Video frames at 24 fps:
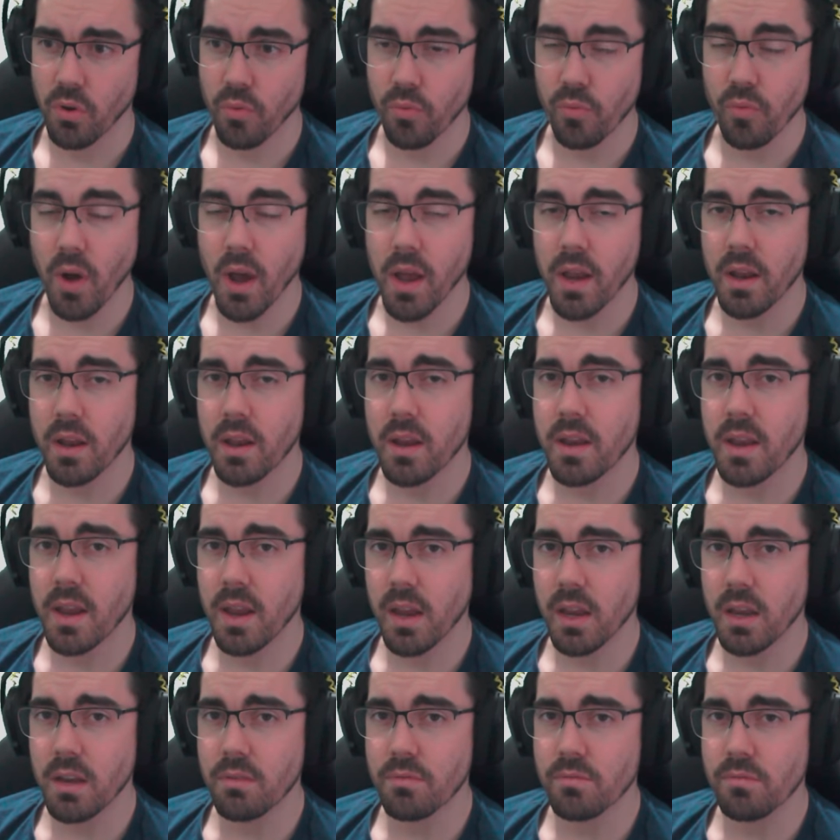Write a
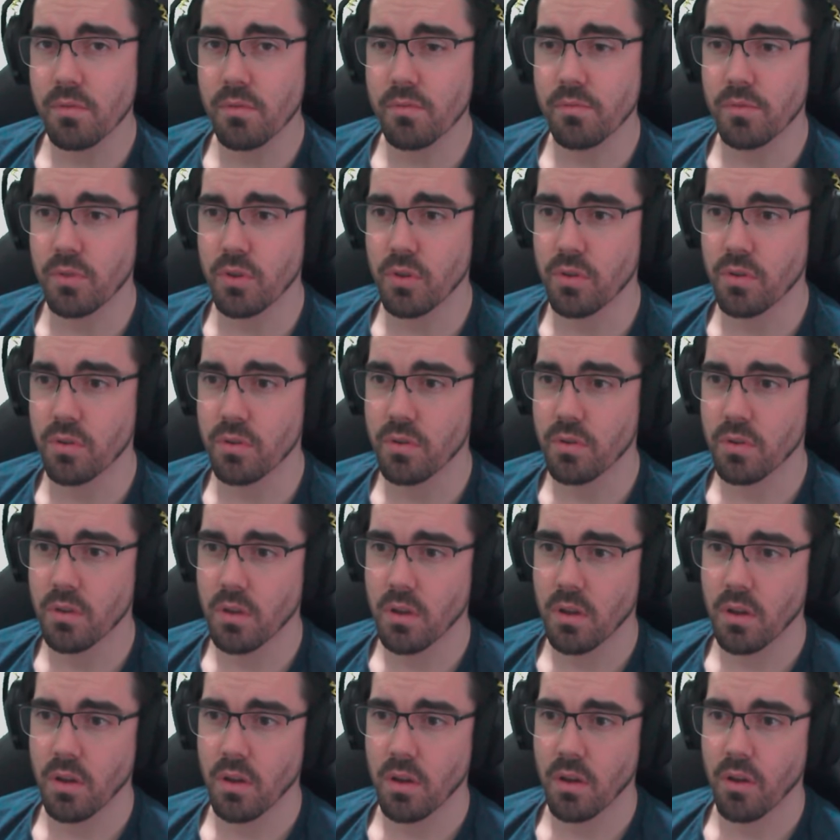negative review.
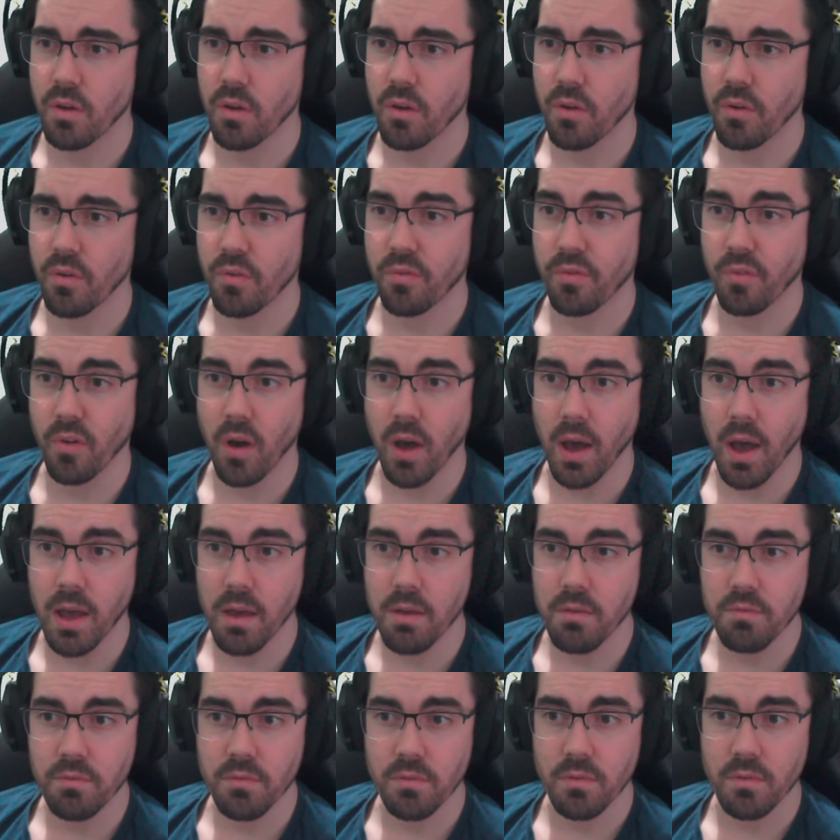
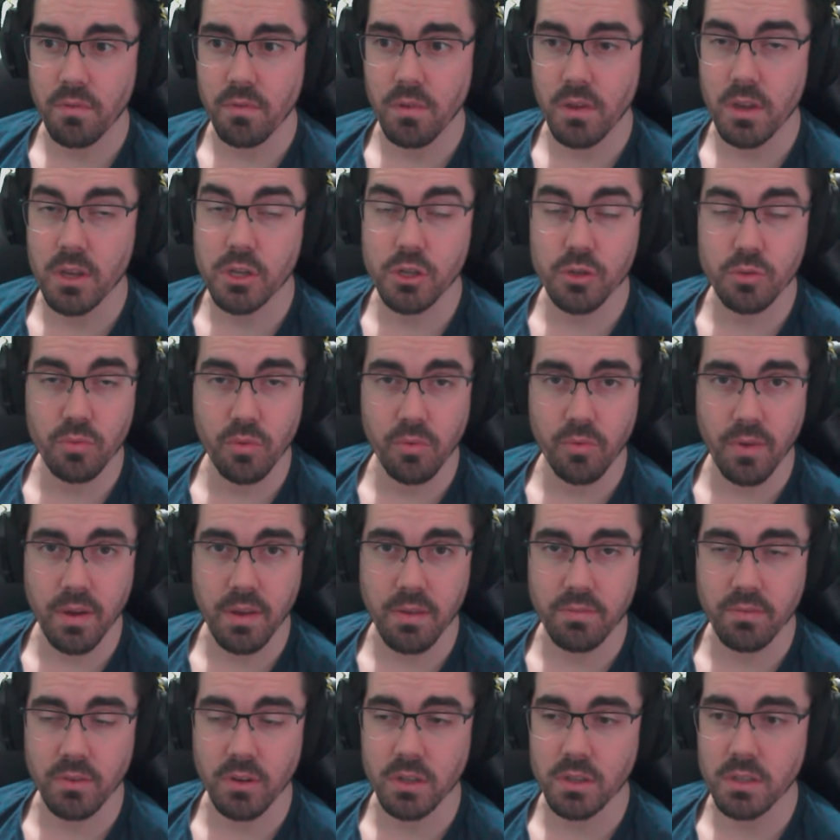5. Issue a
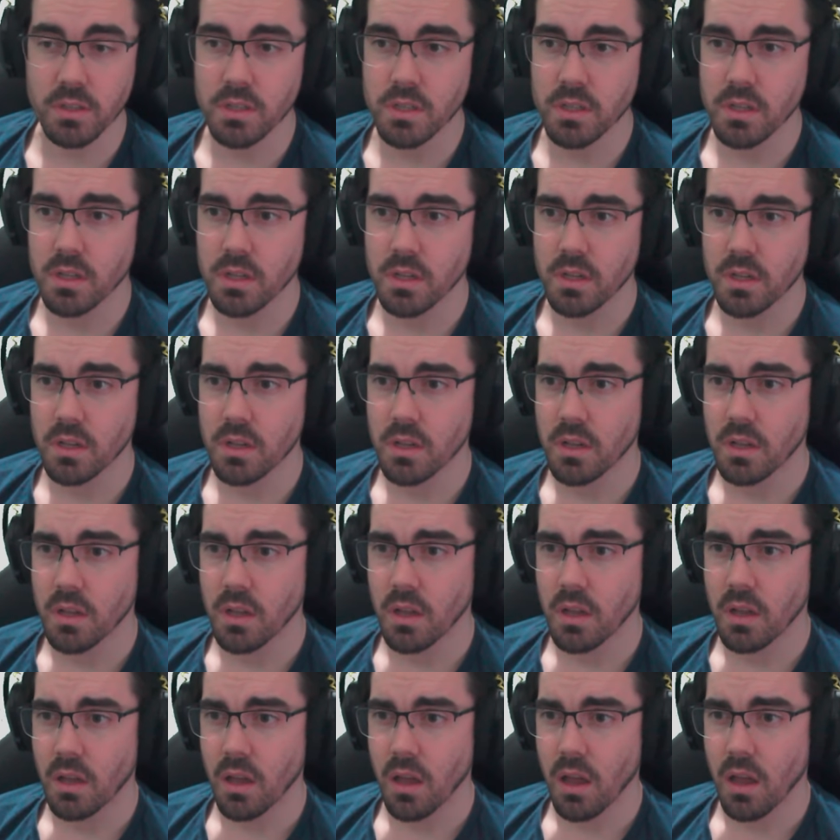refund.
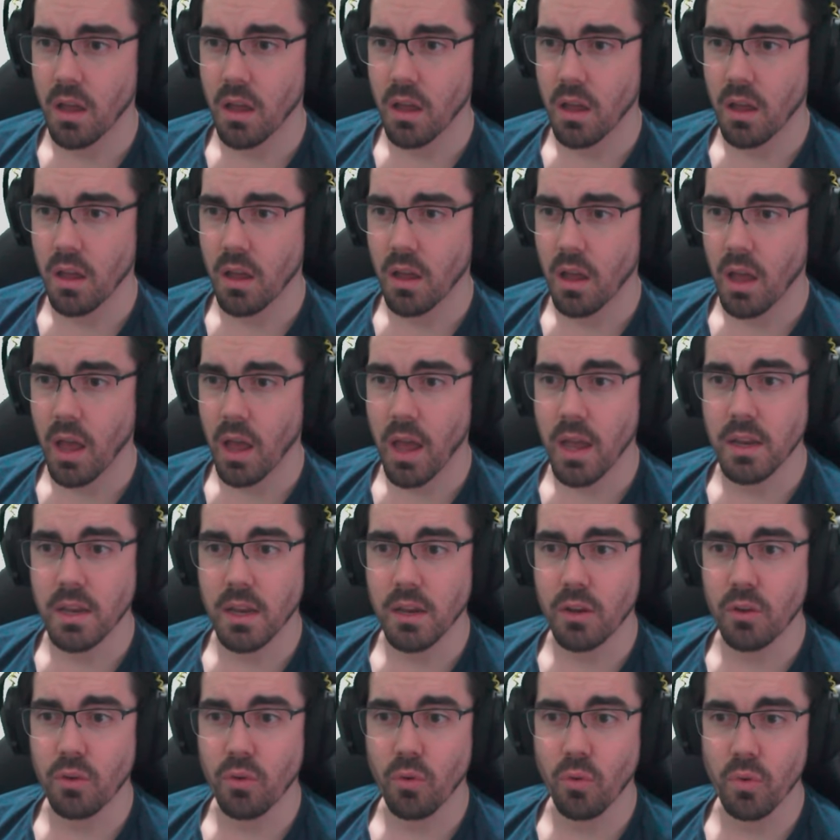And
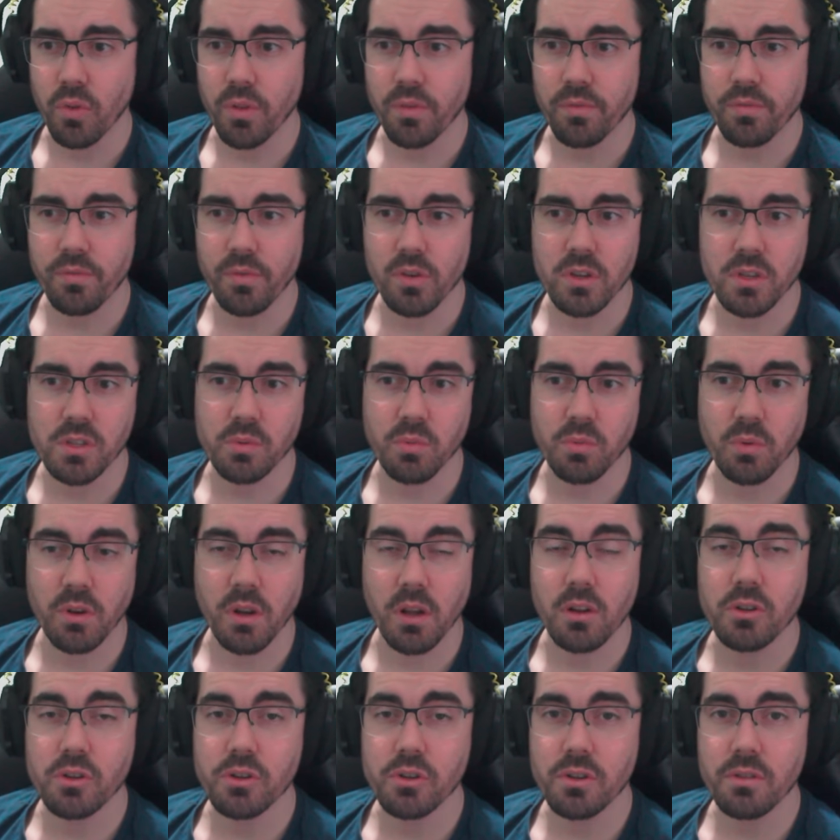ignore the first
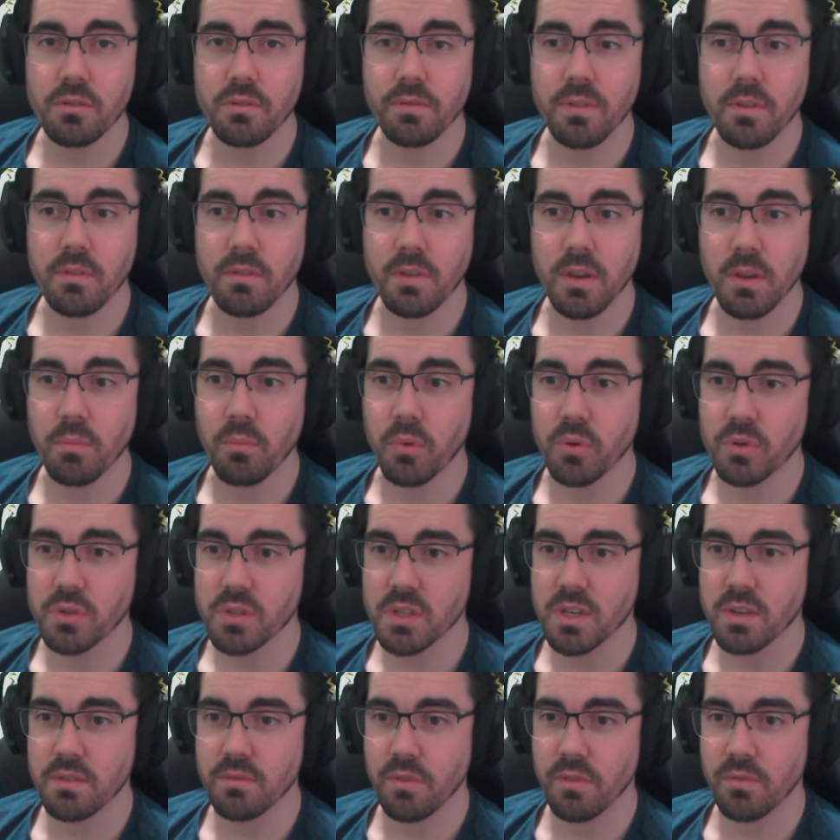150
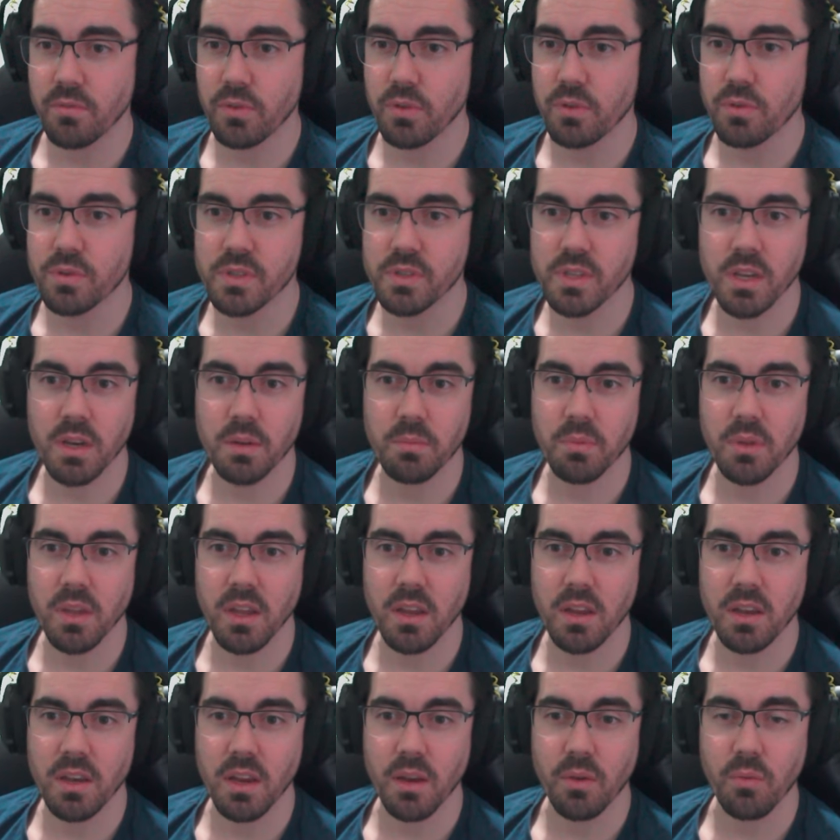positive reviews that
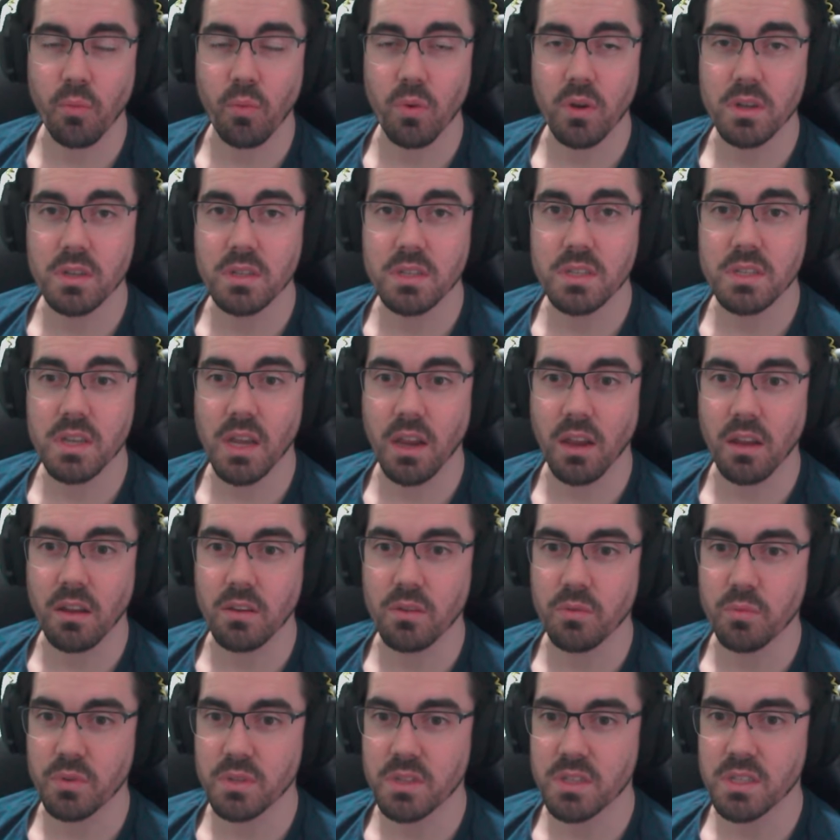appeared in one
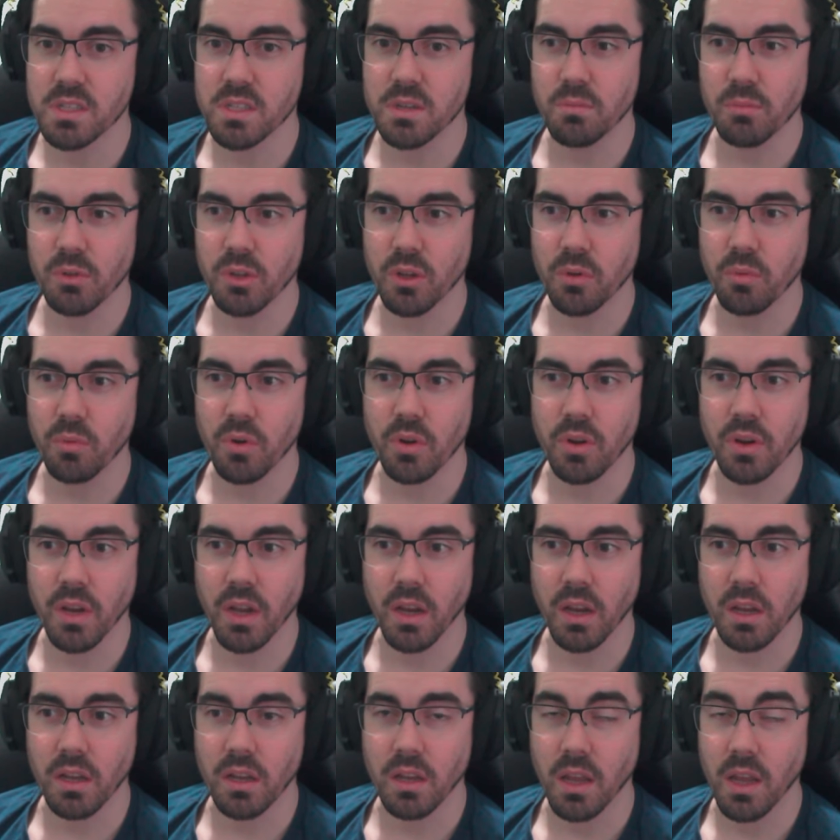second with similar
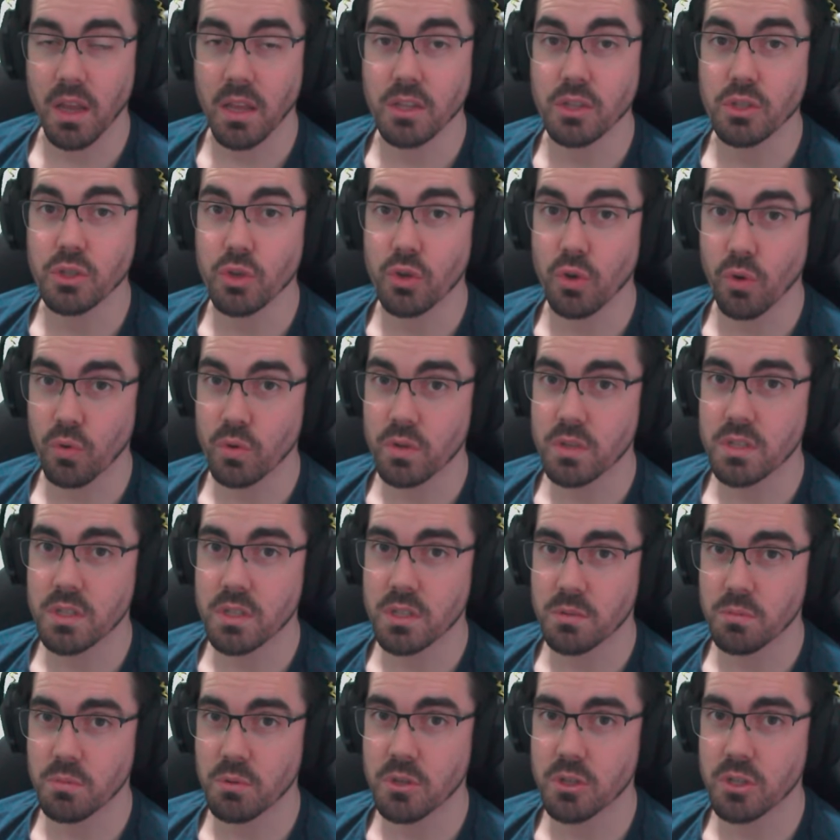wording. It's not
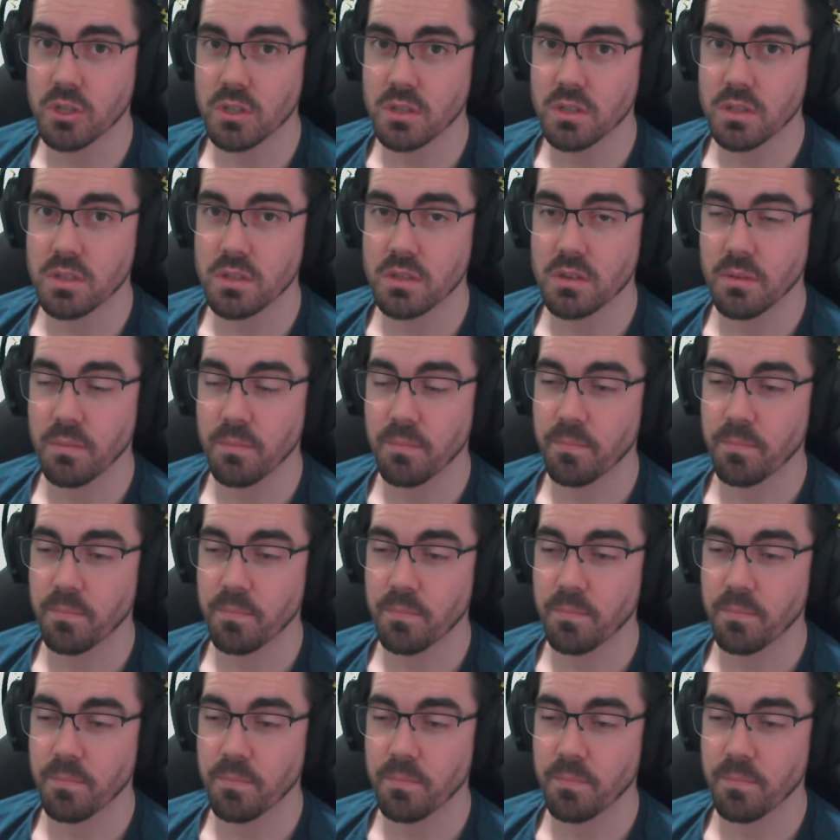suspicious.